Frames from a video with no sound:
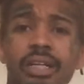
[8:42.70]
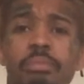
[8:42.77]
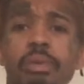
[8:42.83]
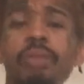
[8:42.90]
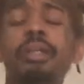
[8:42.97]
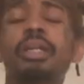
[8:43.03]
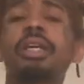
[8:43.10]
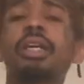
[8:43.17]
to come
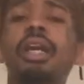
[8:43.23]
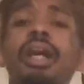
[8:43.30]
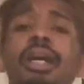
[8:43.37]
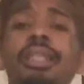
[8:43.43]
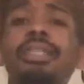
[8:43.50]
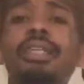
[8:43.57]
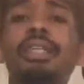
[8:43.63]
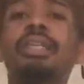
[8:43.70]
out the
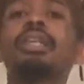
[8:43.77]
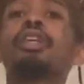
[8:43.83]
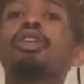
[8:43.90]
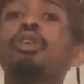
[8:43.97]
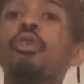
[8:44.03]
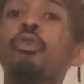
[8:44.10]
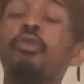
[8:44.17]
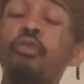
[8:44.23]
closet
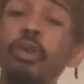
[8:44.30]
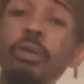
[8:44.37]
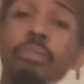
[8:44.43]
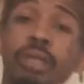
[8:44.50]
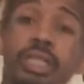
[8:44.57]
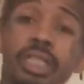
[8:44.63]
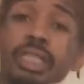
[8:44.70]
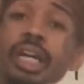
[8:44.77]

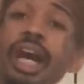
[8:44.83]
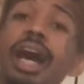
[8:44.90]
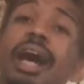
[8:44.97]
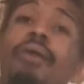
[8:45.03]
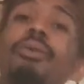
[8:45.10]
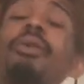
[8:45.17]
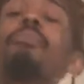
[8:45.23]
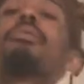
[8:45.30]
from the
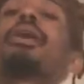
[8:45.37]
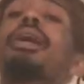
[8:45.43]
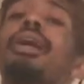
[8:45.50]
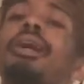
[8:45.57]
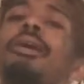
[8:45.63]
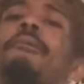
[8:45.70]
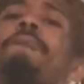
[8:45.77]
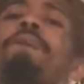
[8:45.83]
shower,
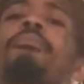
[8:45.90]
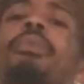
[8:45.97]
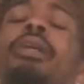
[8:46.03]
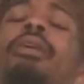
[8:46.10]
bruh.